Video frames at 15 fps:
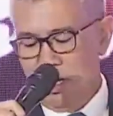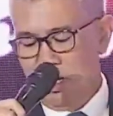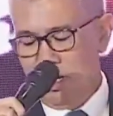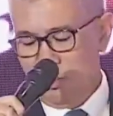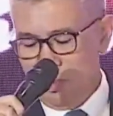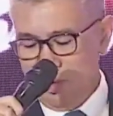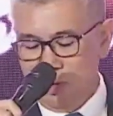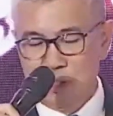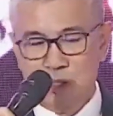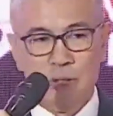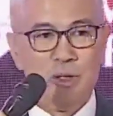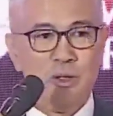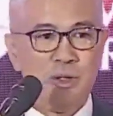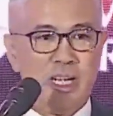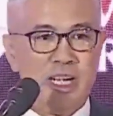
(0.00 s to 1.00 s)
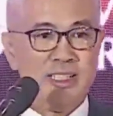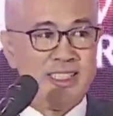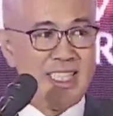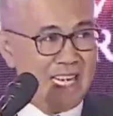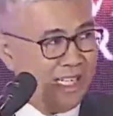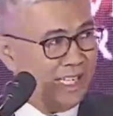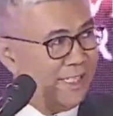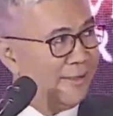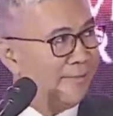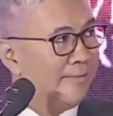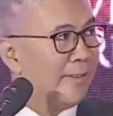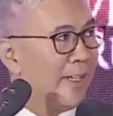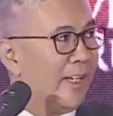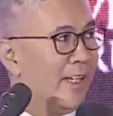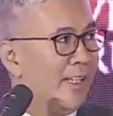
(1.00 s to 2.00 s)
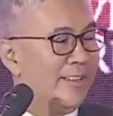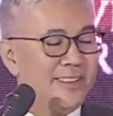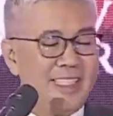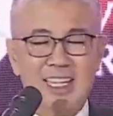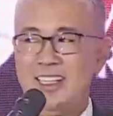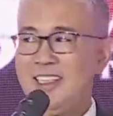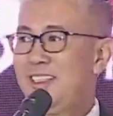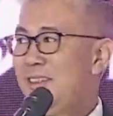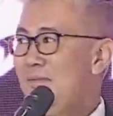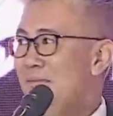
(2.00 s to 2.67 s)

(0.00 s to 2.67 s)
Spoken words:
We also look at talent. Talent is